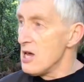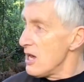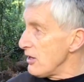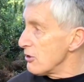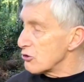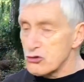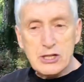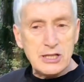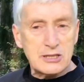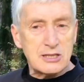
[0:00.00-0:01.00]
and the
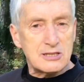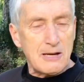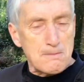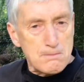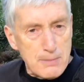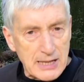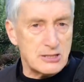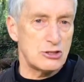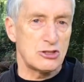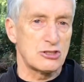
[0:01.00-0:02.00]
trees can send
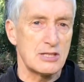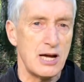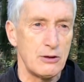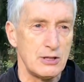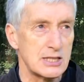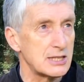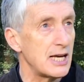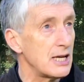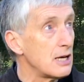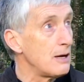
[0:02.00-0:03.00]
messages down this saying,